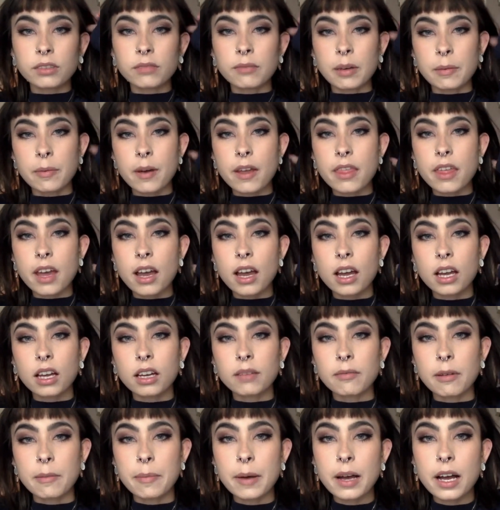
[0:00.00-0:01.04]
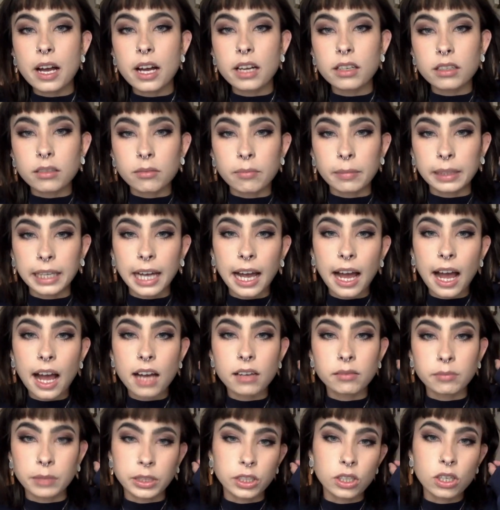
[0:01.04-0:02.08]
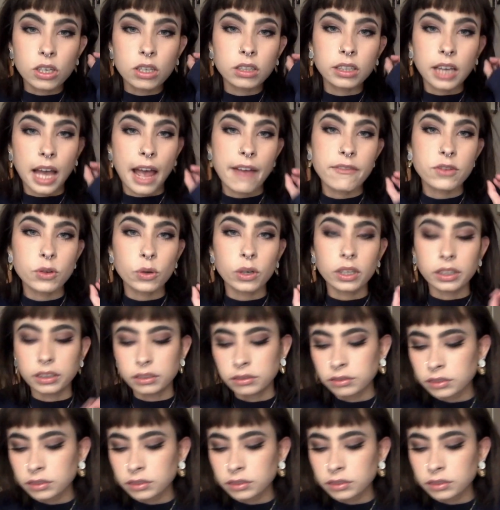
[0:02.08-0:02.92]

my brother, my bird, my cat, my dog, everyone.